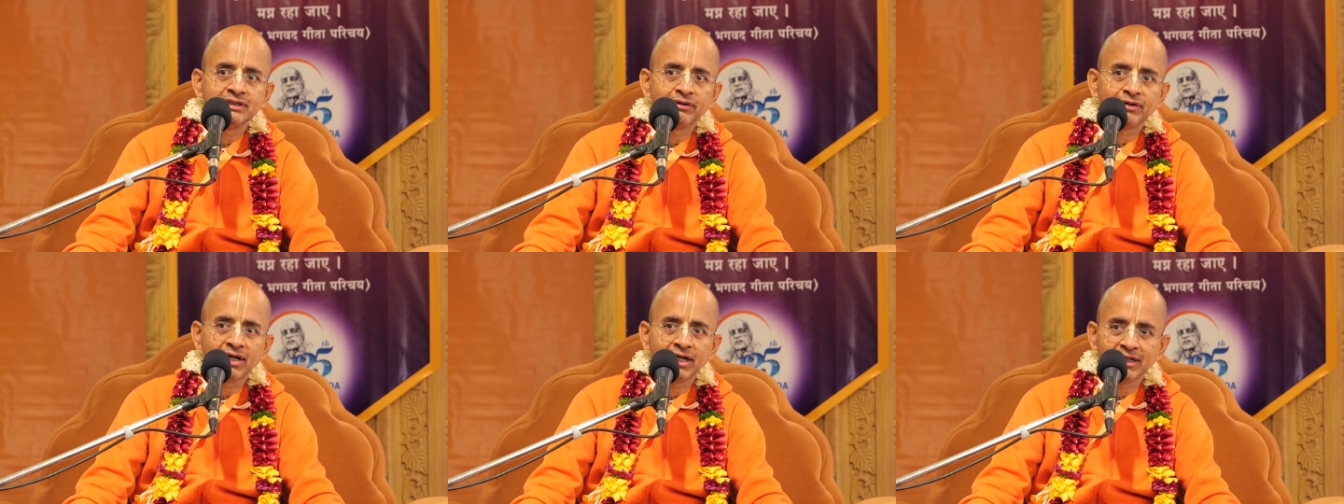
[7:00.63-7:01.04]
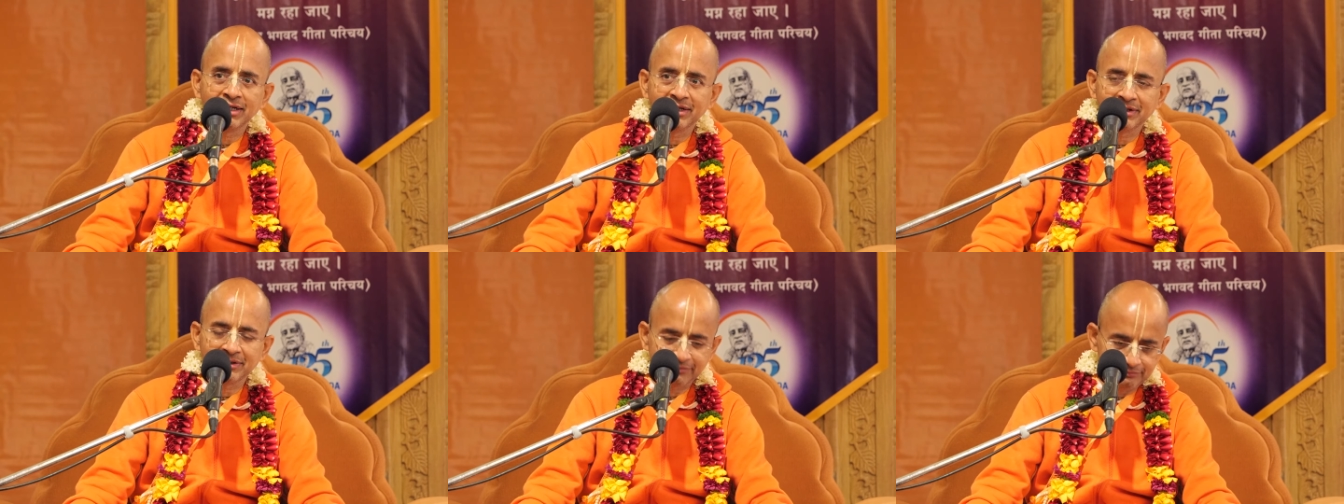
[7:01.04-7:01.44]
sit down and
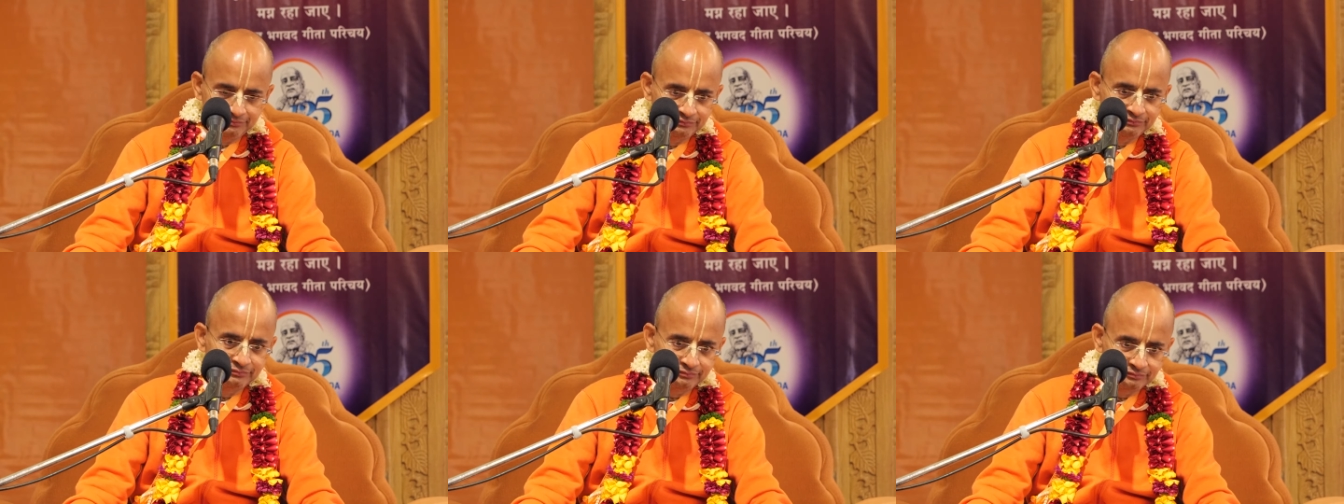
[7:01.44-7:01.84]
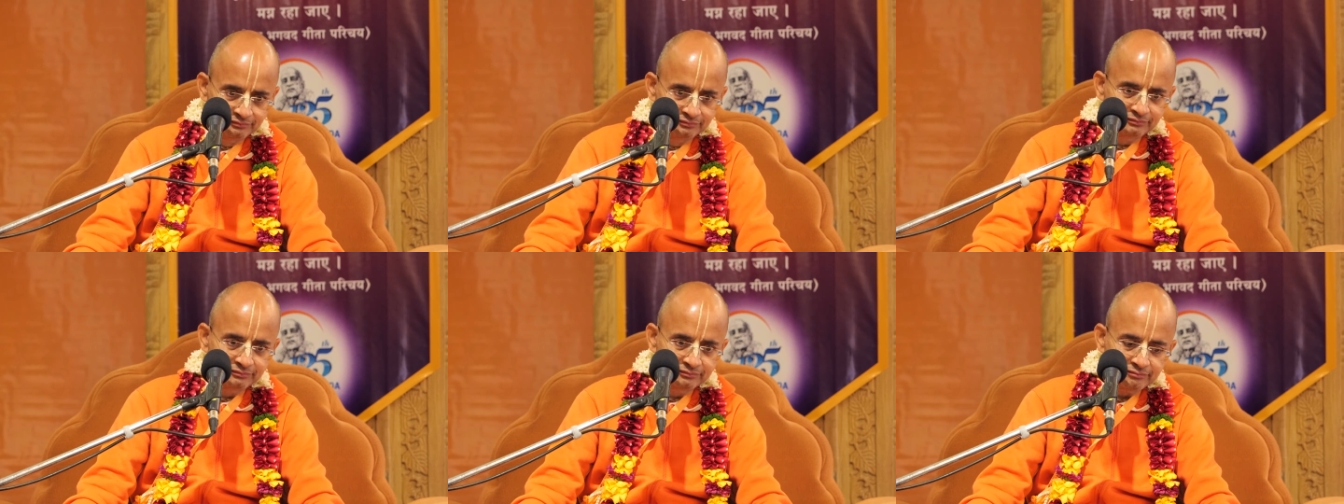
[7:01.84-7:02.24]
hear.
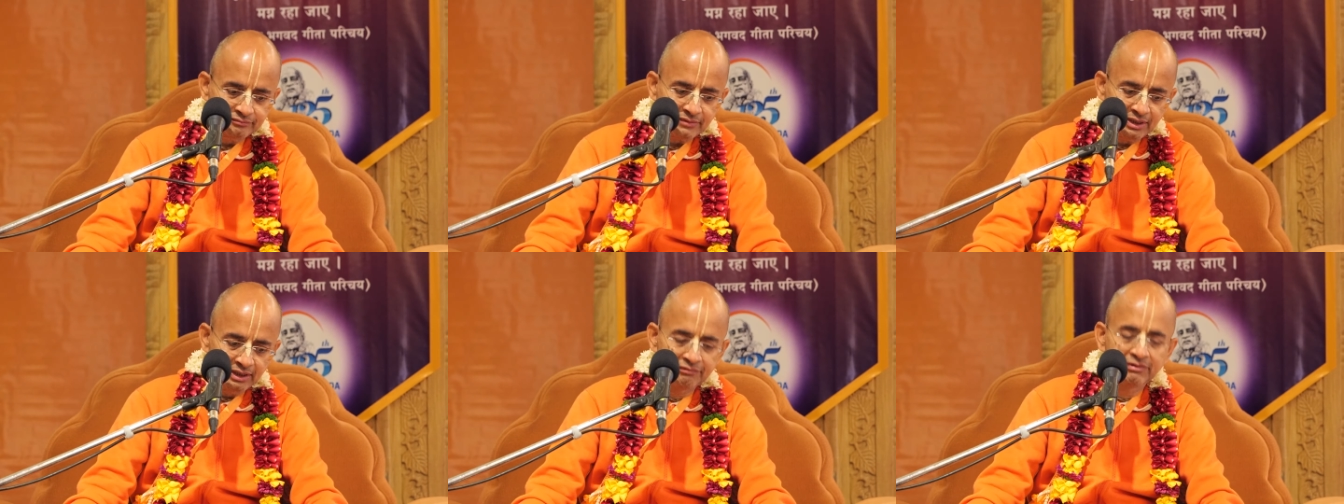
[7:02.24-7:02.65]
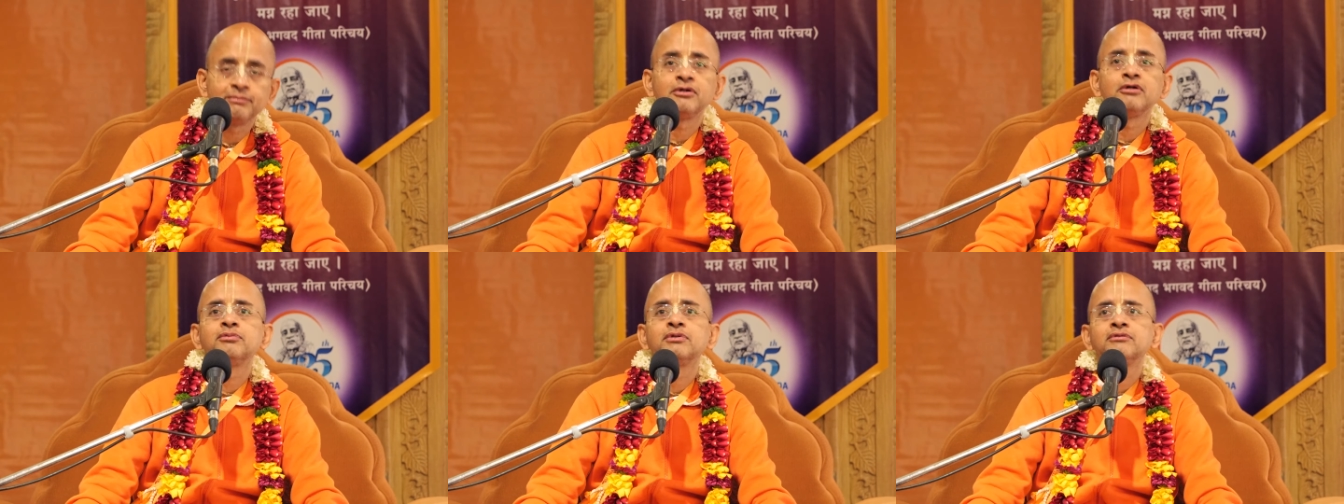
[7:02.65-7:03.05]

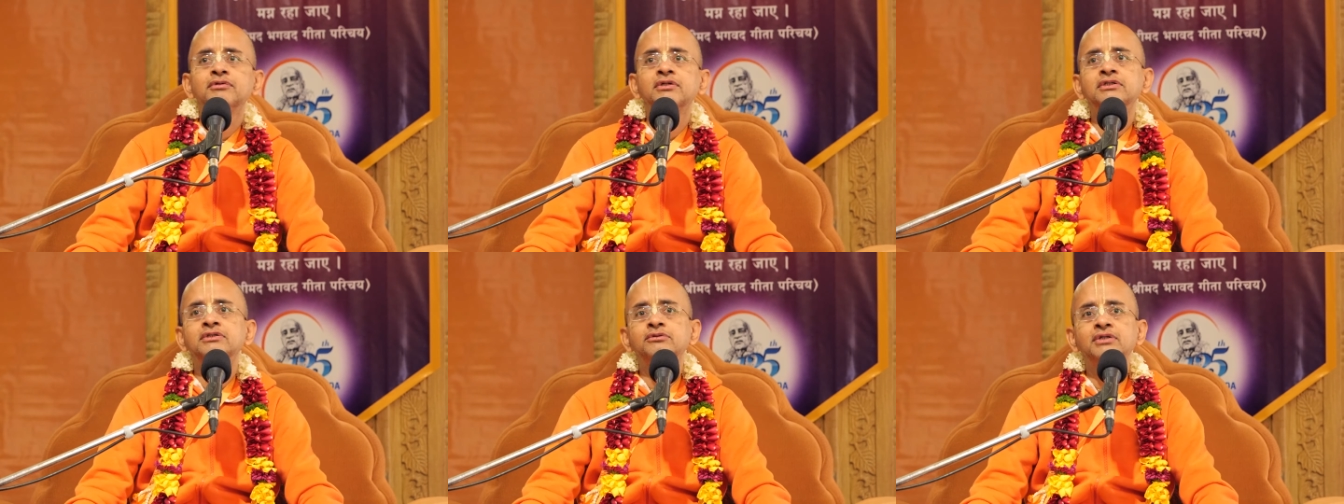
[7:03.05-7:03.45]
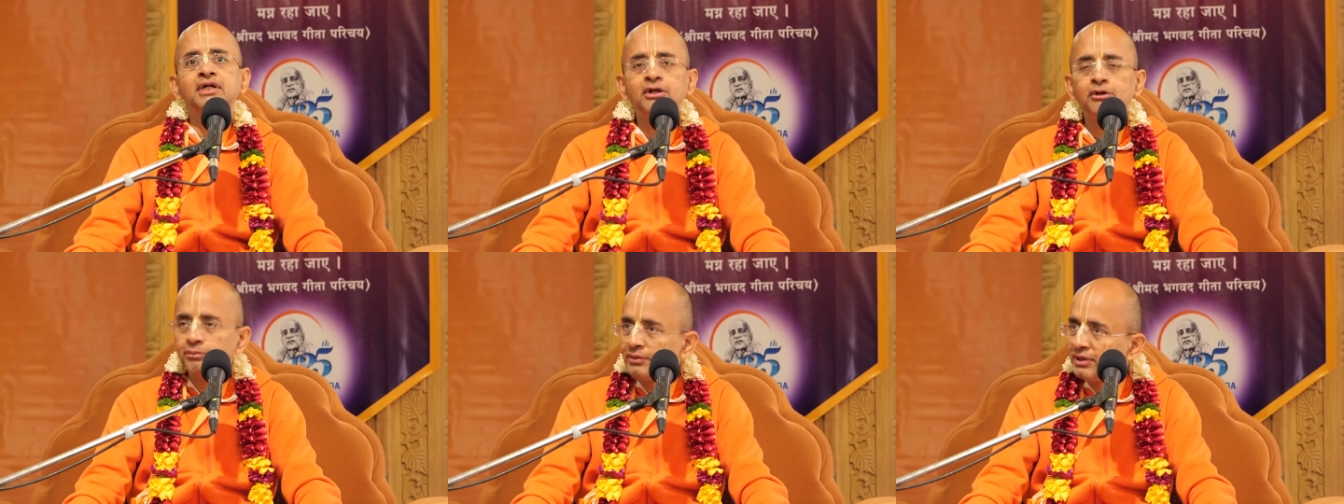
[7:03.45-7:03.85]
When Prabhupada went to
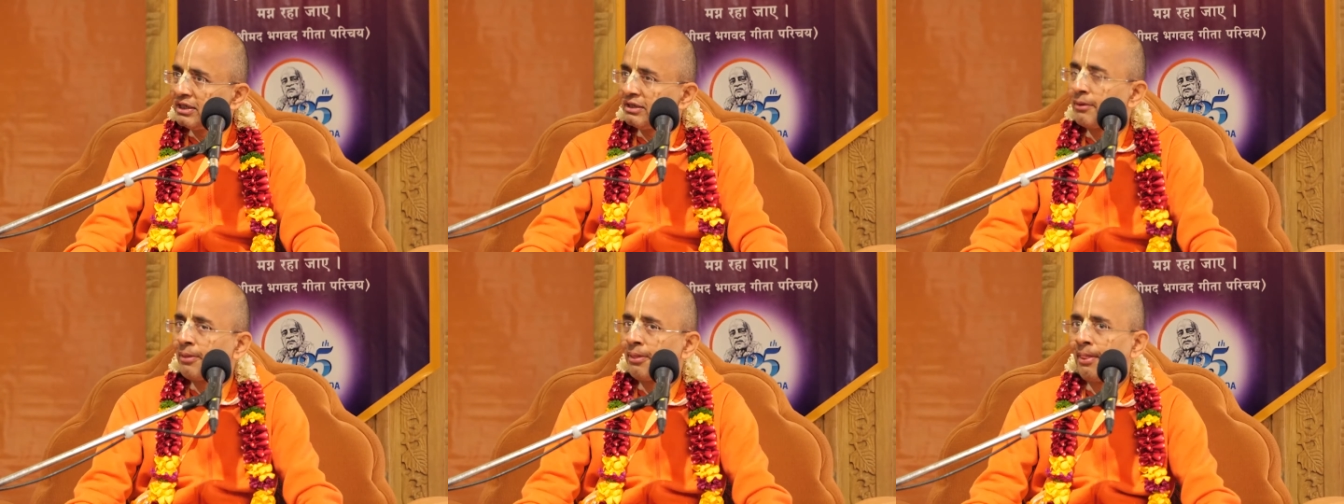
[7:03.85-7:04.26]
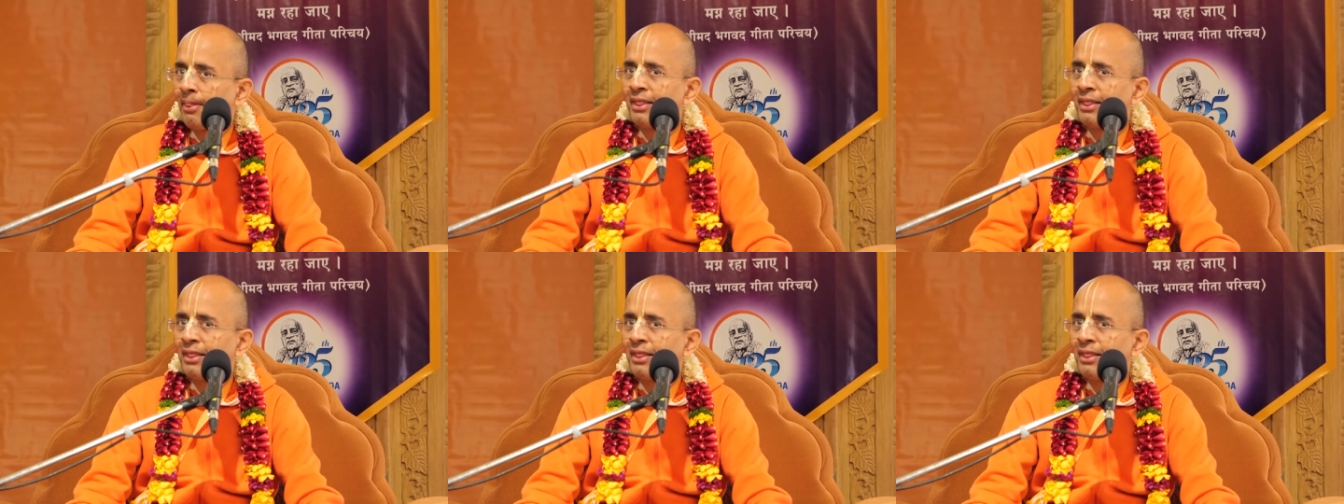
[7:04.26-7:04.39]
Nairobi,